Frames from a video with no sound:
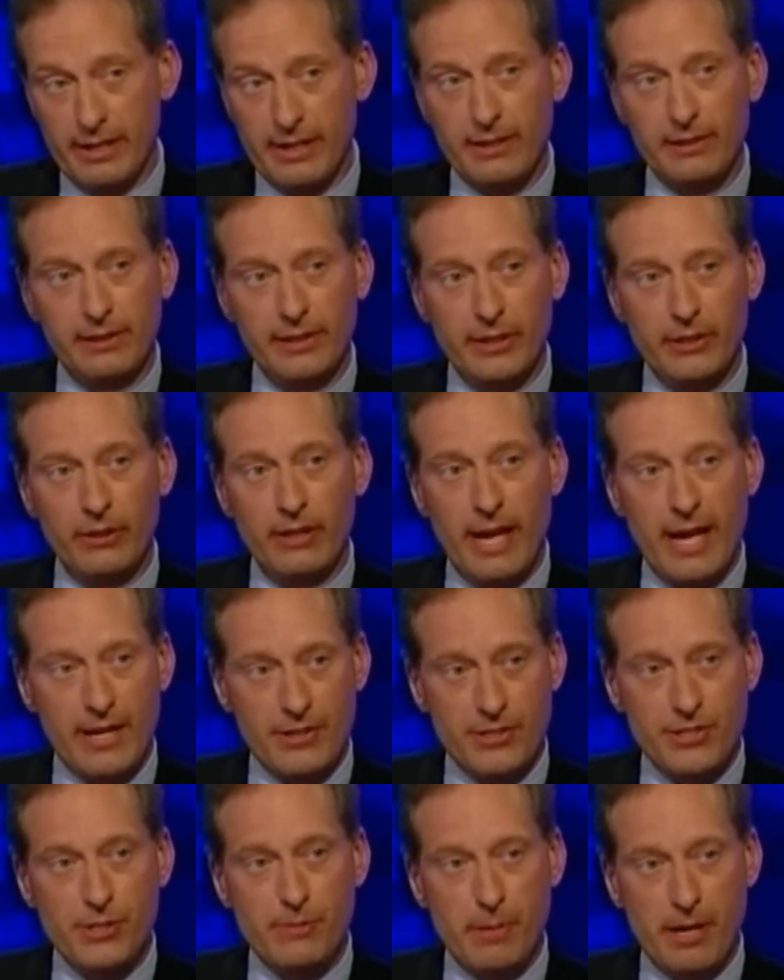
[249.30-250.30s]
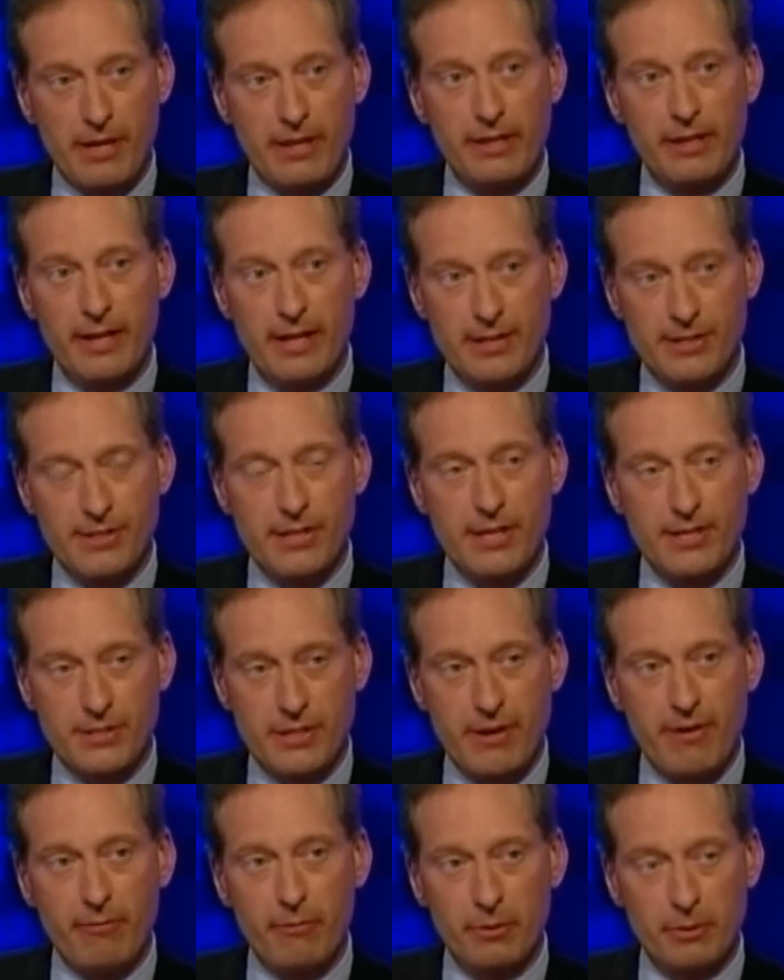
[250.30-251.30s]
illegal actions by the United States
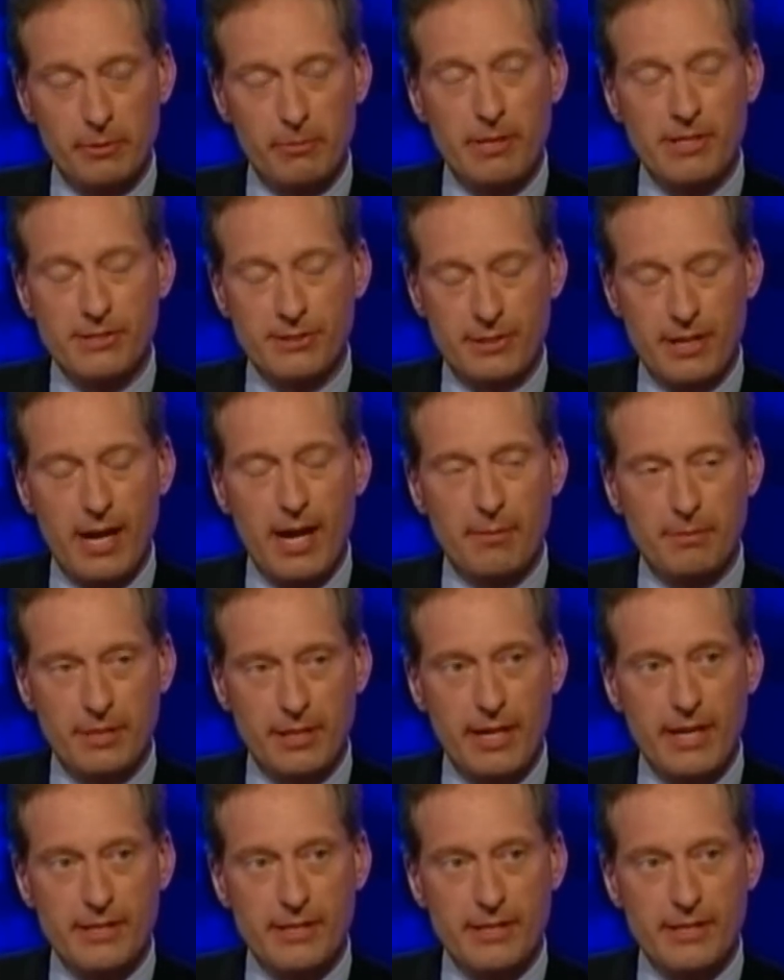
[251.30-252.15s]
government to be stopped, right. Yes.